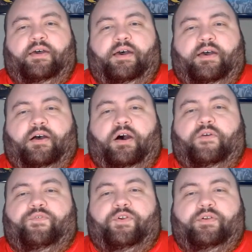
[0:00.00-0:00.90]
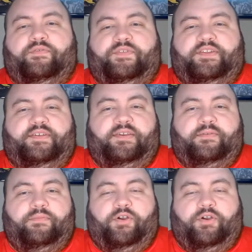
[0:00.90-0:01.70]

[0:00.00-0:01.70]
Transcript: uh, offer team